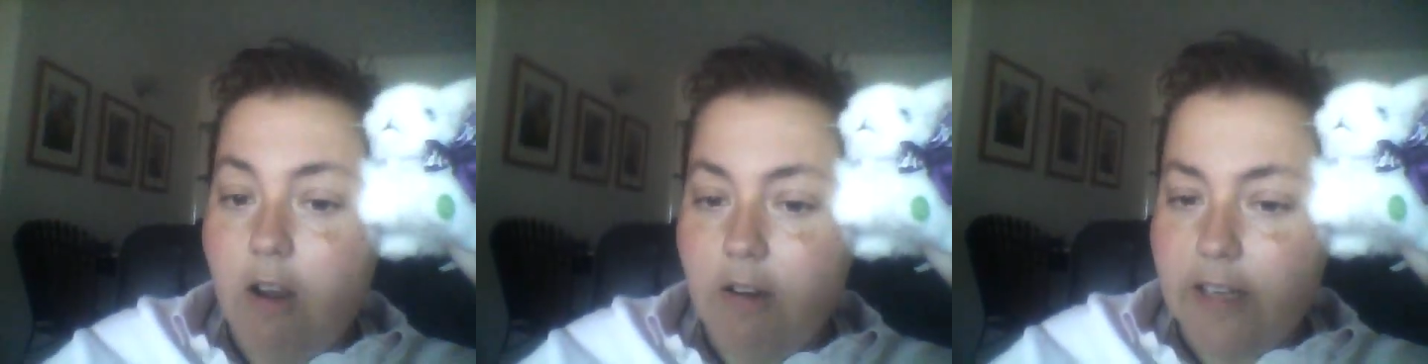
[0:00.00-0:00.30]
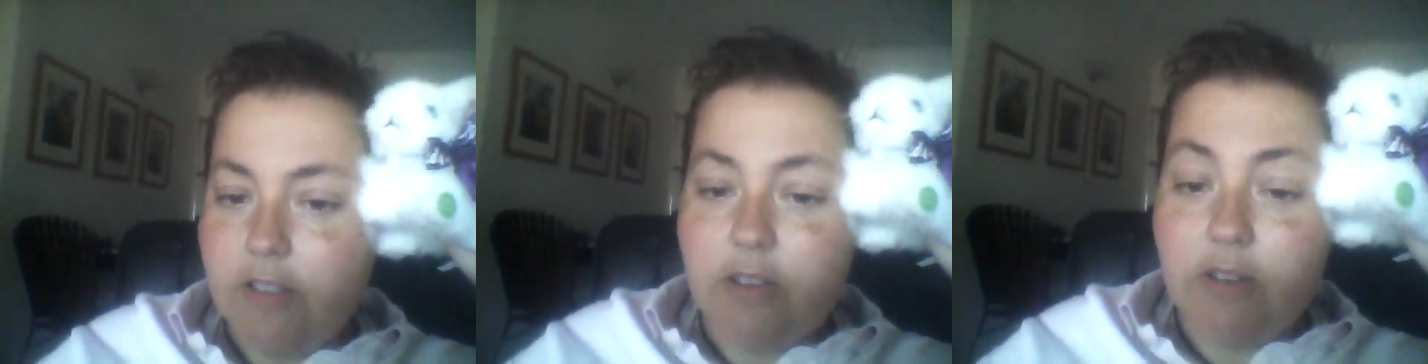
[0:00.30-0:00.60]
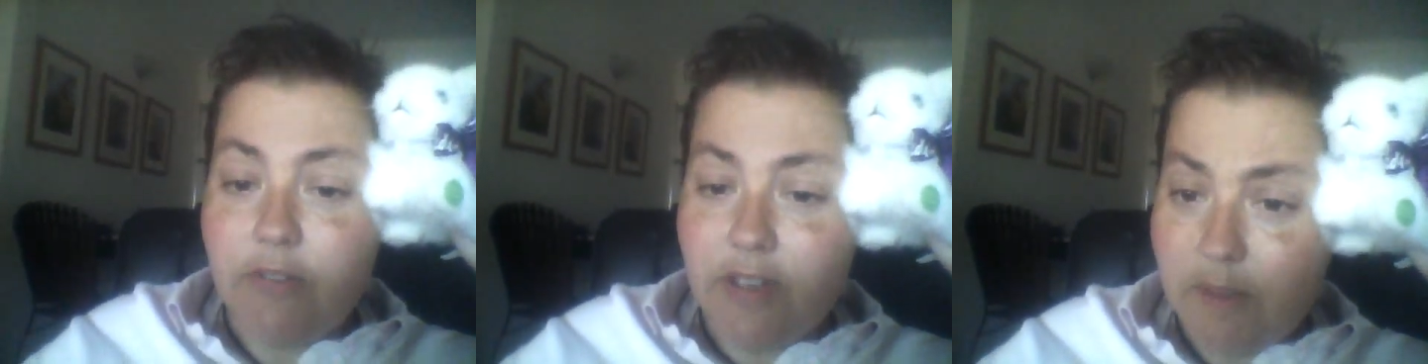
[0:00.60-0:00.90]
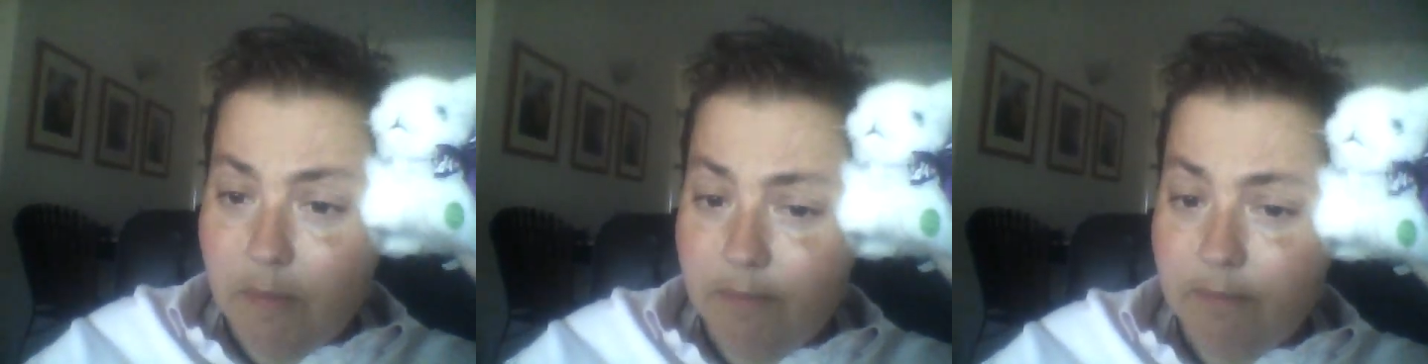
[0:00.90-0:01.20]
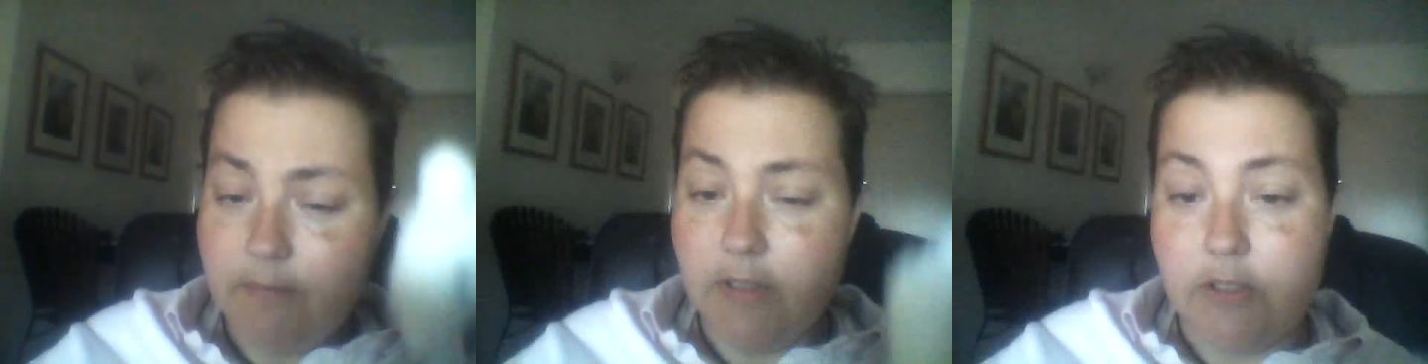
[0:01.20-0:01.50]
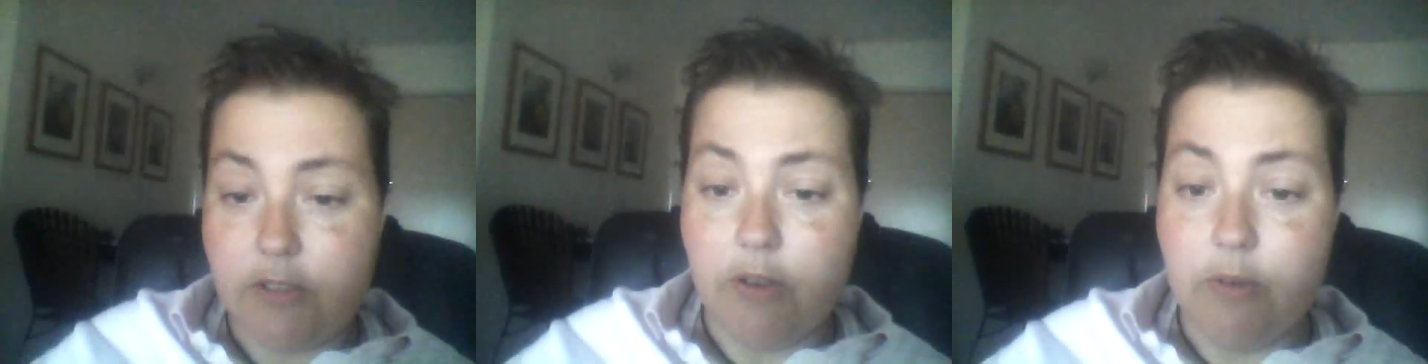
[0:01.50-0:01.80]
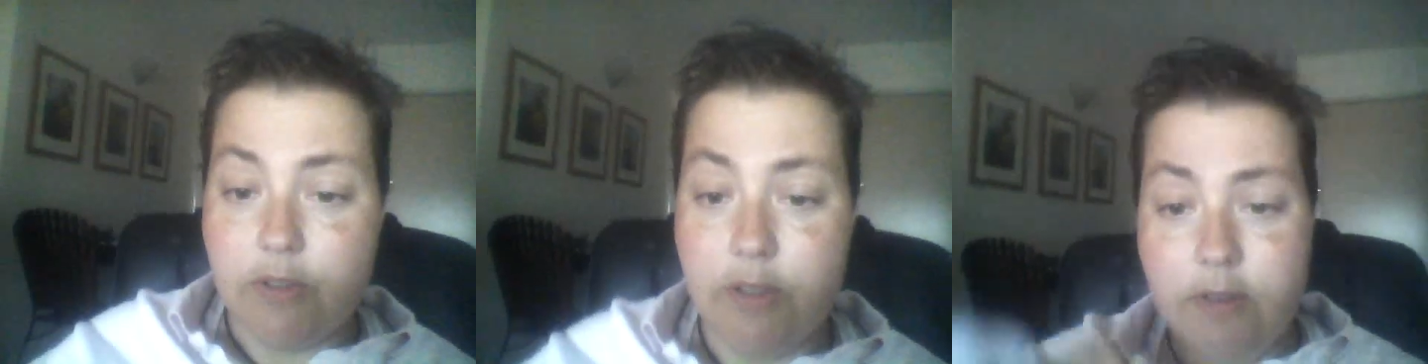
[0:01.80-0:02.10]
All right, so it's very simple. It just
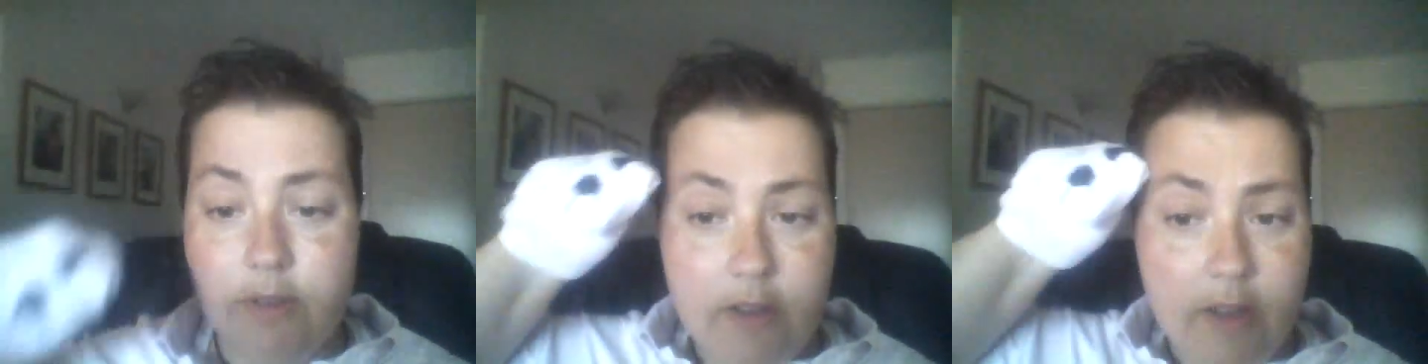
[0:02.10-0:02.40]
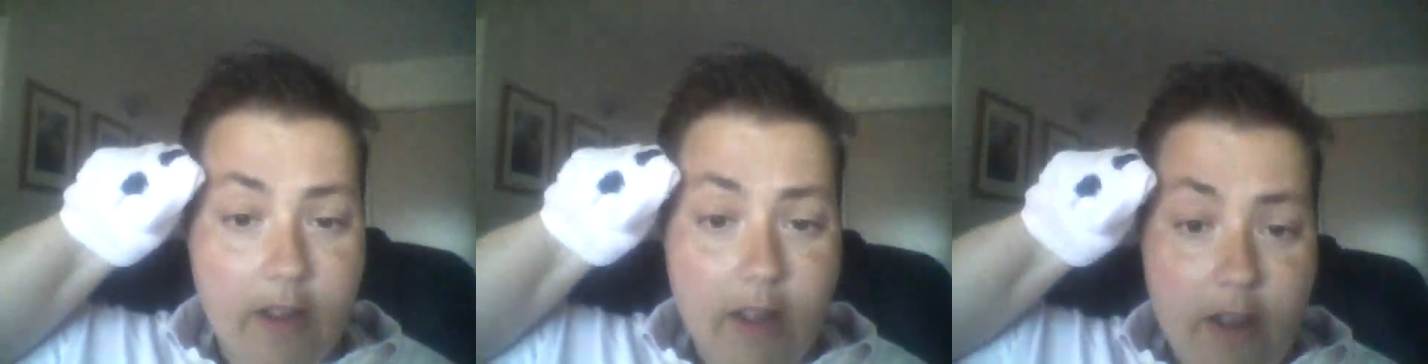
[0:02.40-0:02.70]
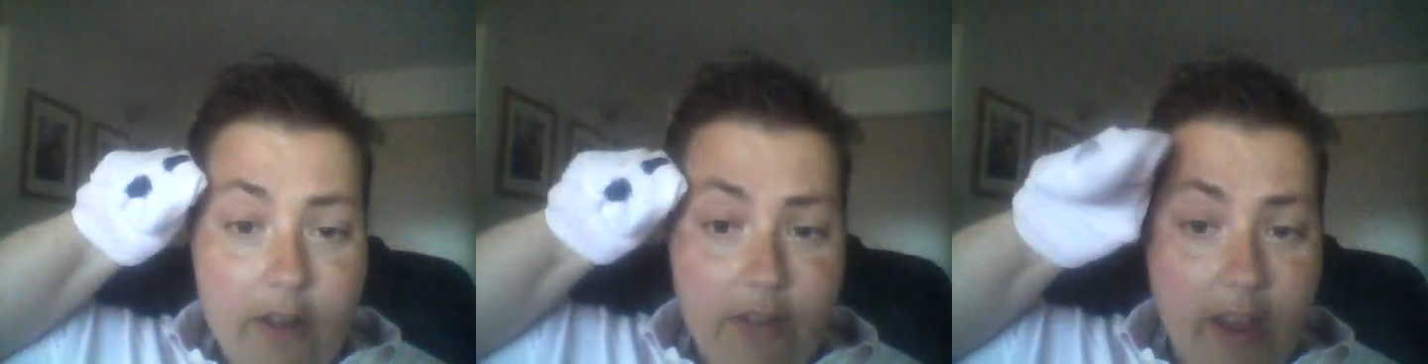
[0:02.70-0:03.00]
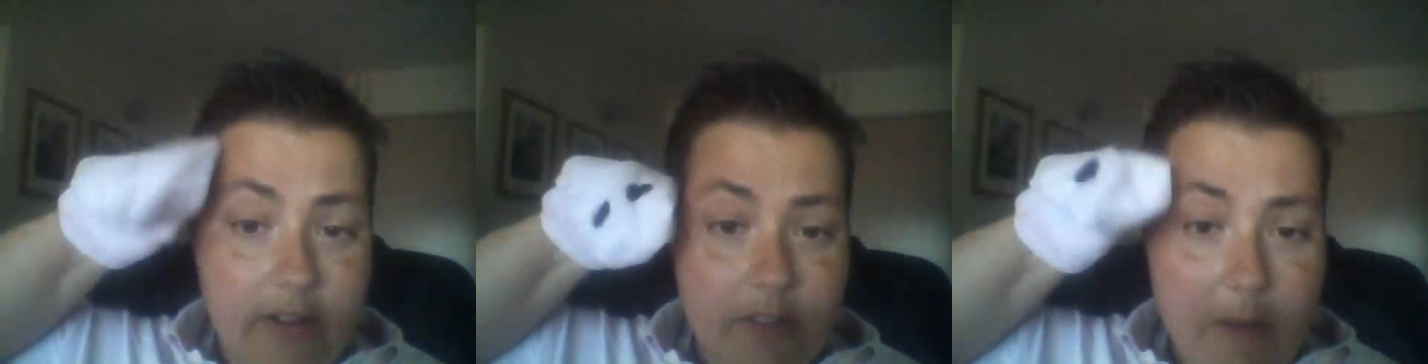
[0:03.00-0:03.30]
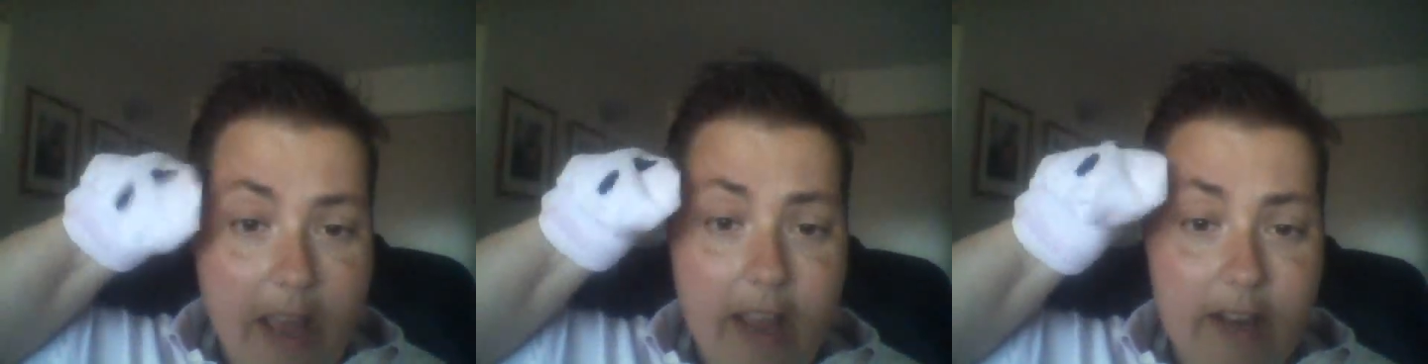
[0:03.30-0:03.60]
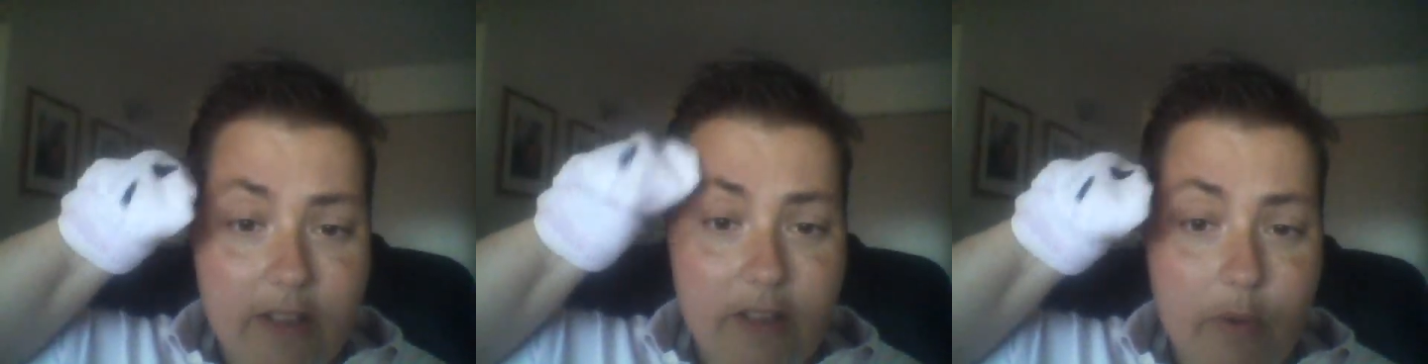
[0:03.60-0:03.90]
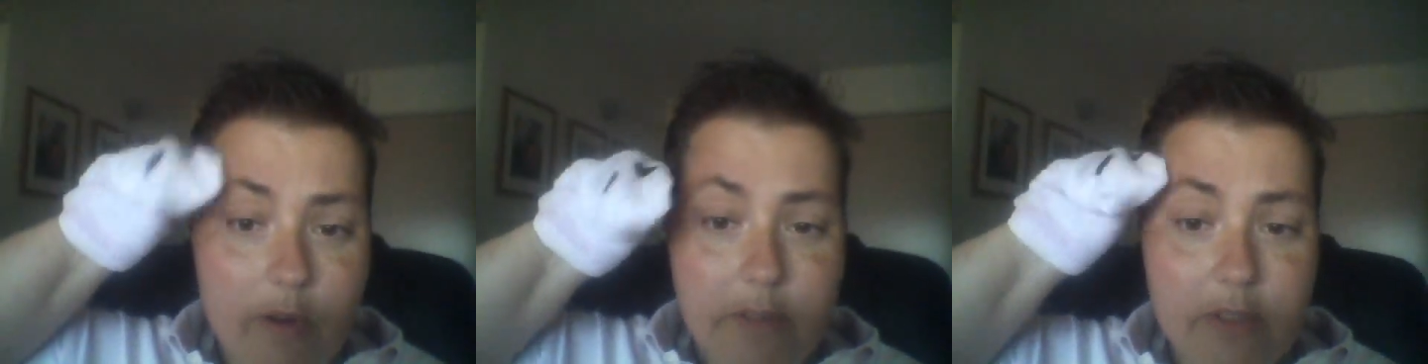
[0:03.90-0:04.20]
goes, "There's a man
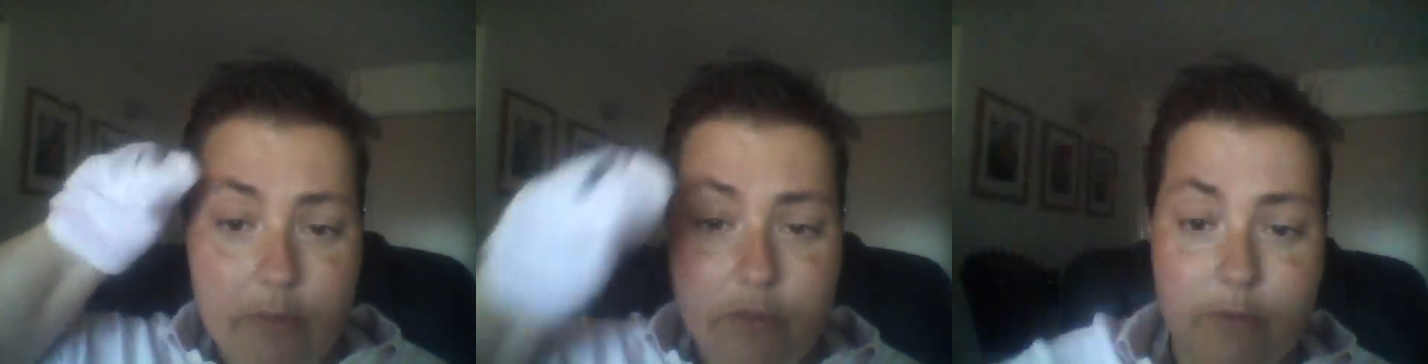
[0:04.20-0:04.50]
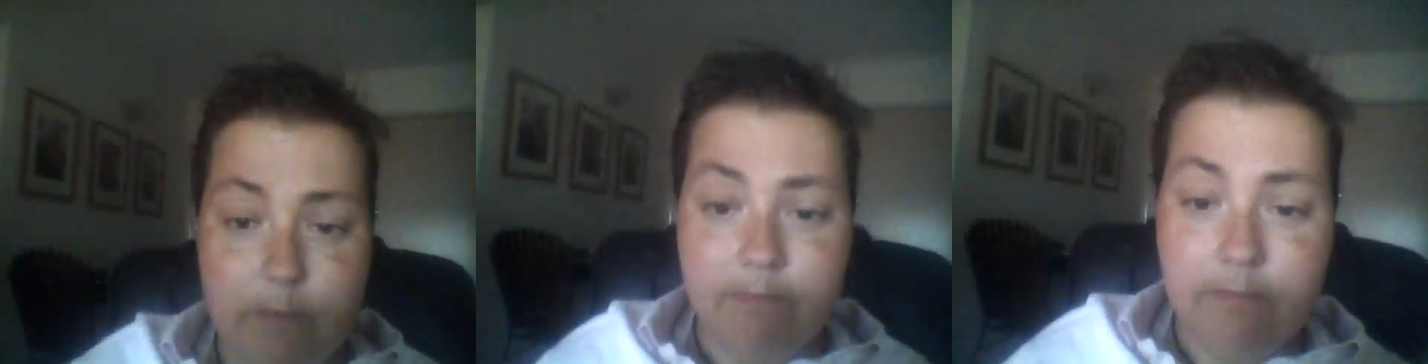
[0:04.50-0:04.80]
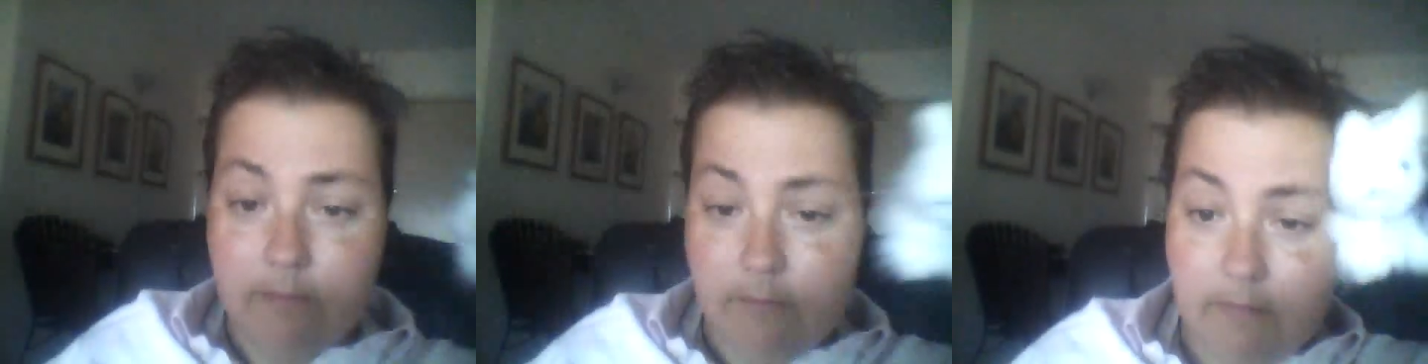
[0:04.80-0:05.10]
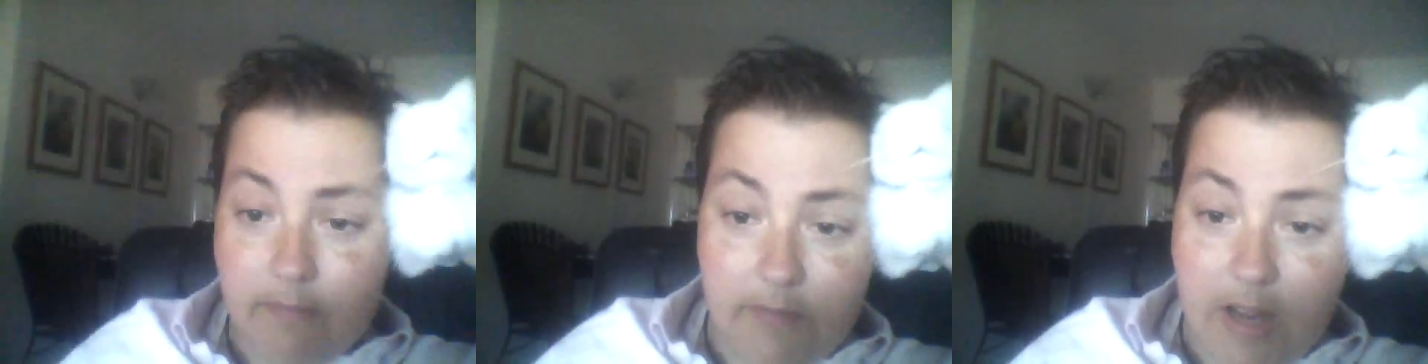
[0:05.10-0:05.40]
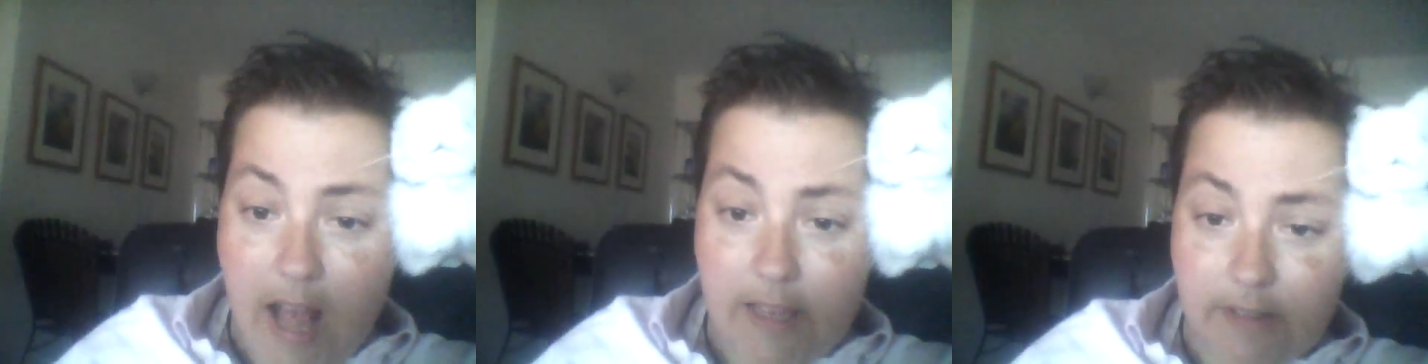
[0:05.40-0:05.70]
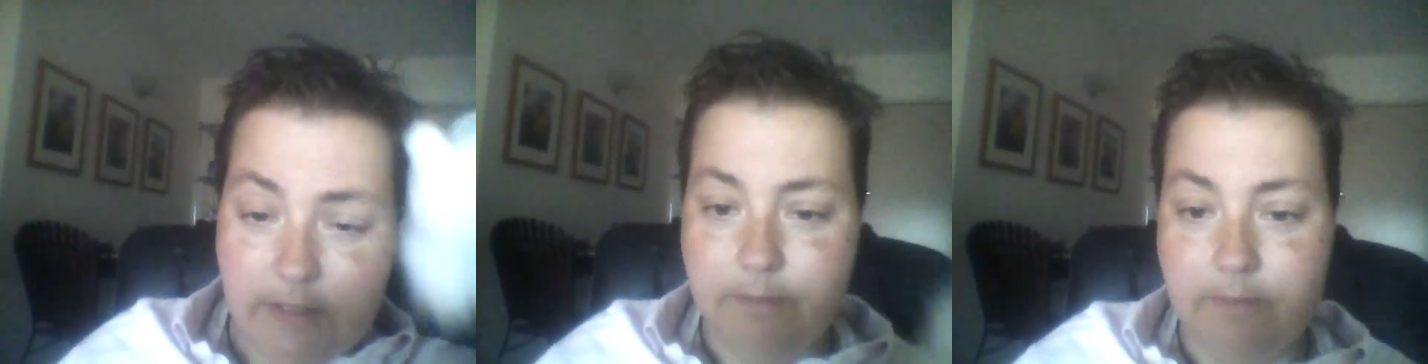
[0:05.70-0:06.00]
in the woman's room, not.